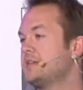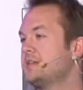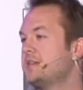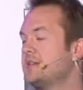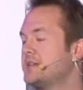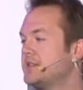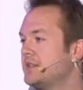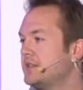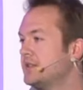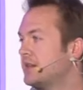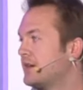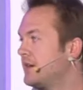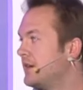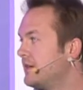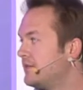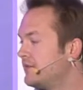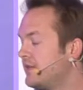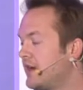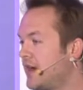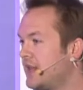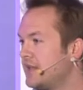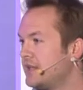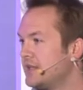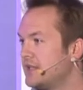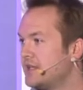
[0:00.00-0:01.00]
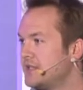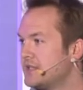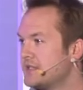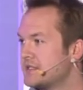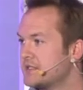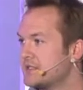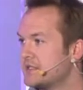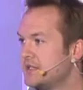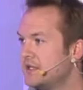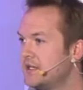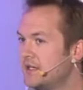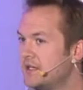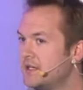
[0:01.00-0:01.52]
Silicon Valley
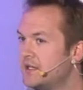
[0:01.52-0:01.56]
is.